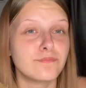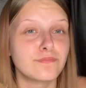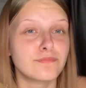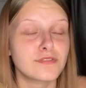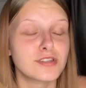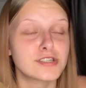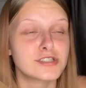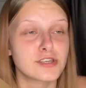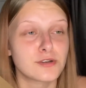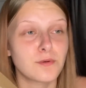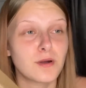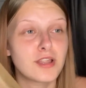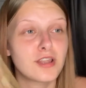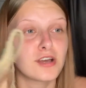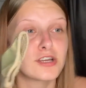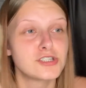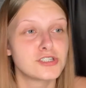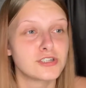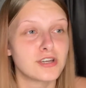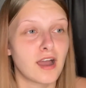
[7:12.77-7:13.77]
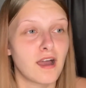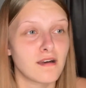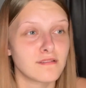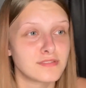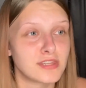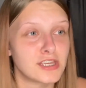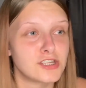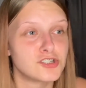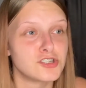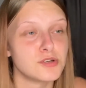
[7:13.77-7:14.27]
So when I do have
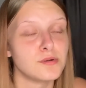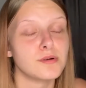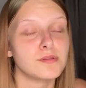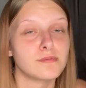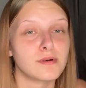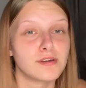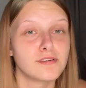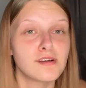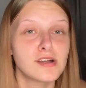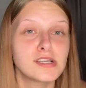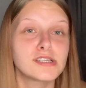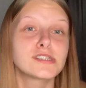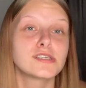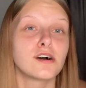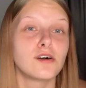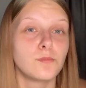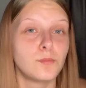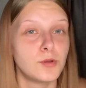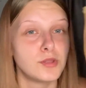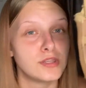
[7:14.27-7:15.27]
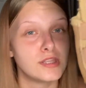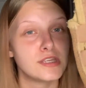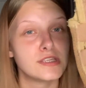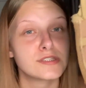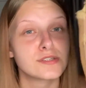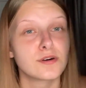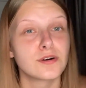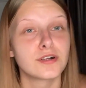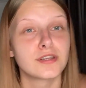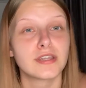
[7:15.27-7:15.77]
the issue with my wrist, I'll put these
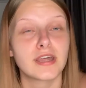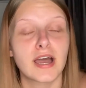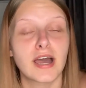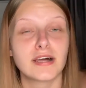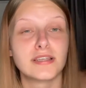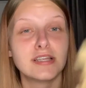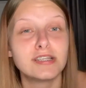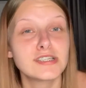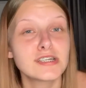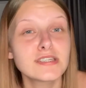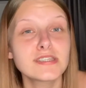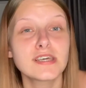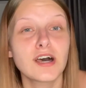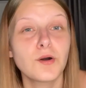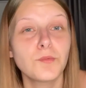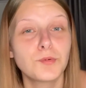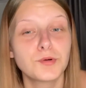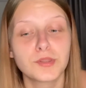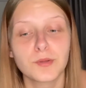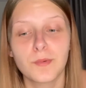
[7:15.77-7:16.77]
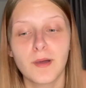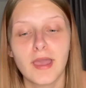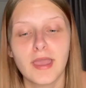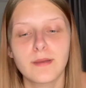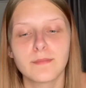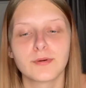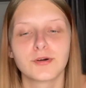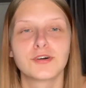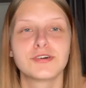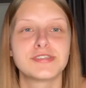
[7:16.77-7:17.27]
on, and it does help with the pain
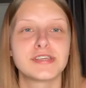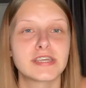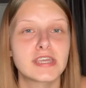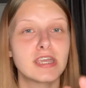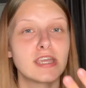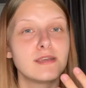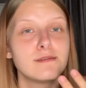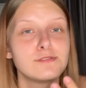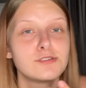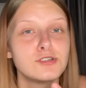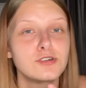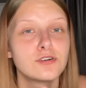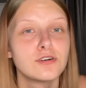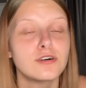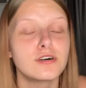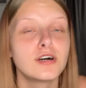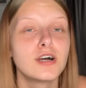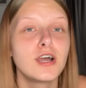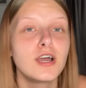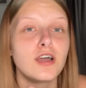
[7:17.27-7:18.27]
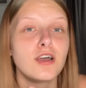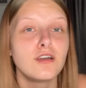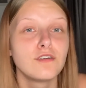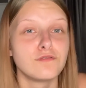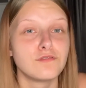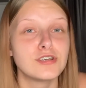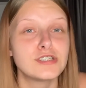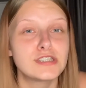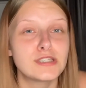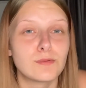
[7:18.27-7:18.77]
because it keeps your
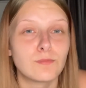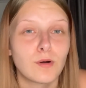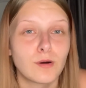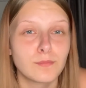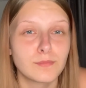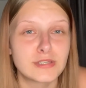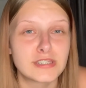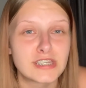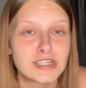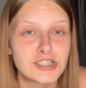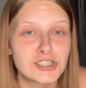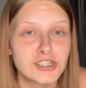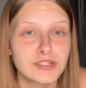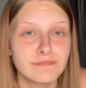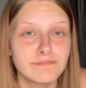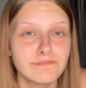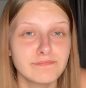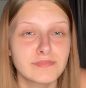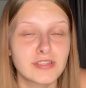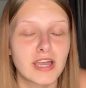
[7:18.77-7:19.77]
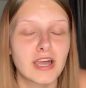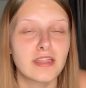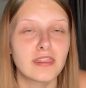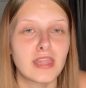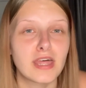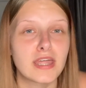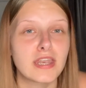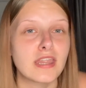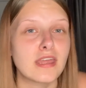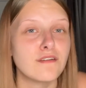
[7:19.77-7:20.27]
wrist in one position, and
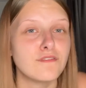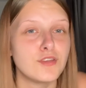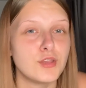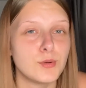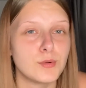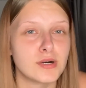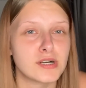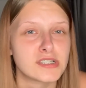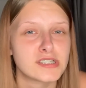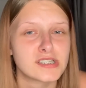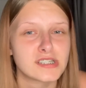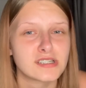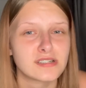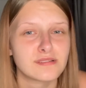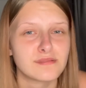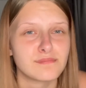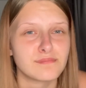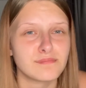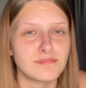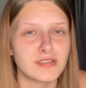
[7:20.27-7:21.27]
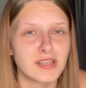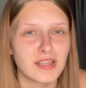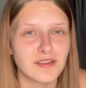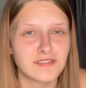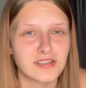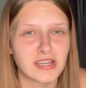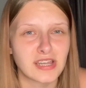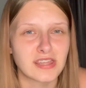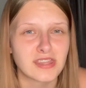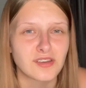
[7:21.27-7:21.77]
then if you were to lift
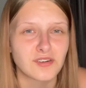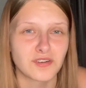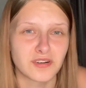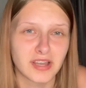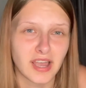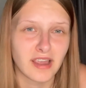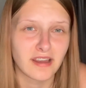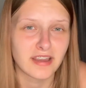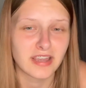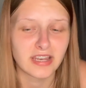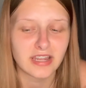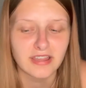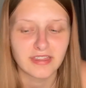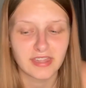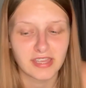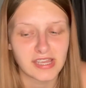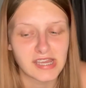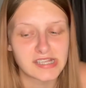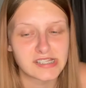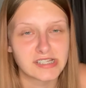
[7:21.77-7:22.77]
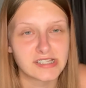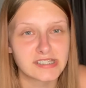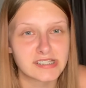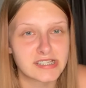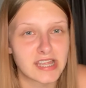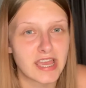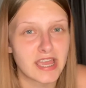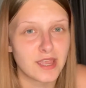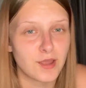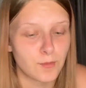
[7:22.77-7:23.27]
anything or carry anything, it does
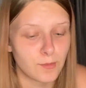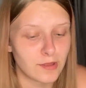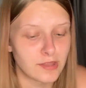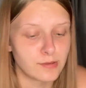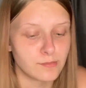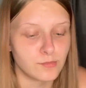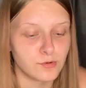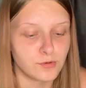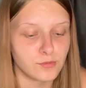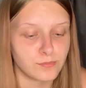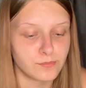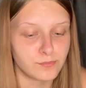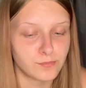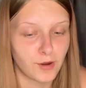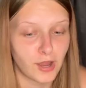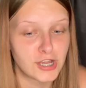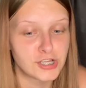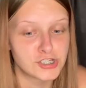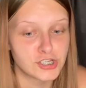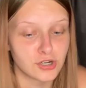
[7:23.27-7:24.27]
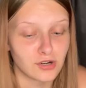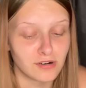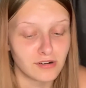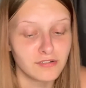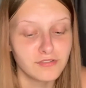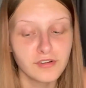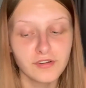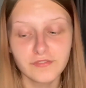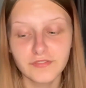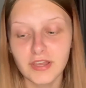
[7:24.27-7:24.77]
take a bit more pressure
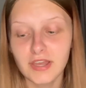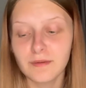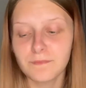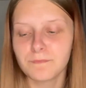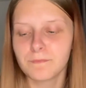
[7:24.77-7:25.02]
off of it.